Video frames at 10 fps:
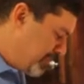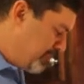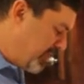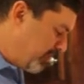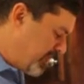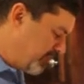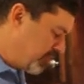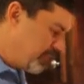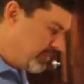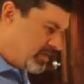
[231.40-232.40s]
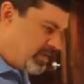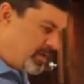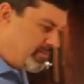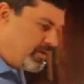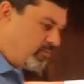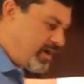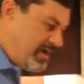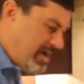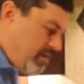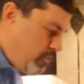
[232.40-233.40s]
bell pepper. And
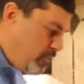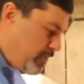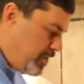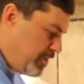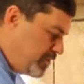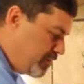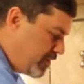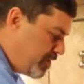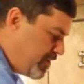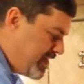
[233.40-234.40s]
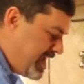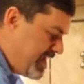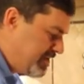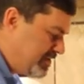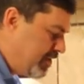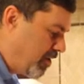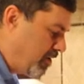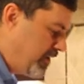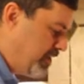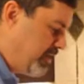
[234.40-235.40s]
right now what we're going to do is we're going to go ahead and add this
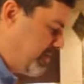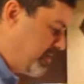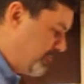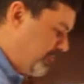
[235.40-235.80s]
garlic in here.